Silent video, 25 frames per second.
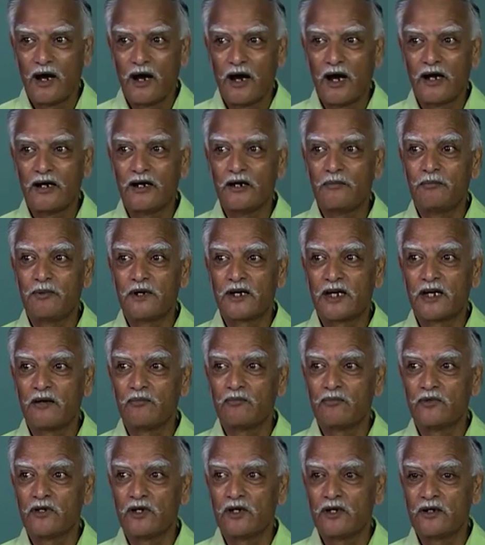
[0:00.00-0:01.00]
and it
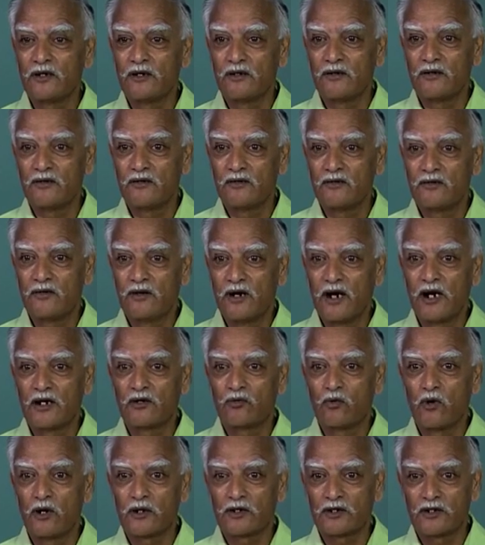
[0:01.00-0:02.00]
became the
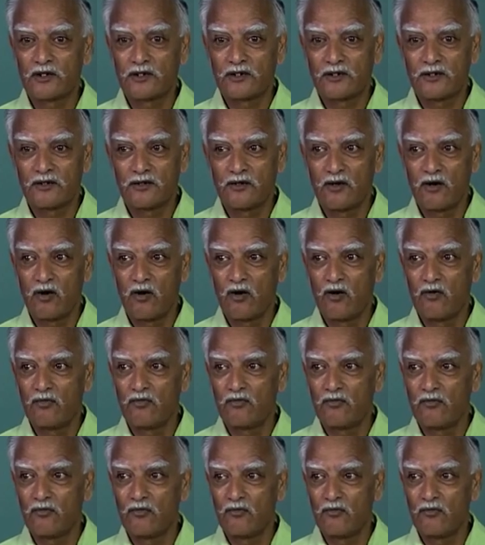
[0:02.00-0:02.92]
headquarters of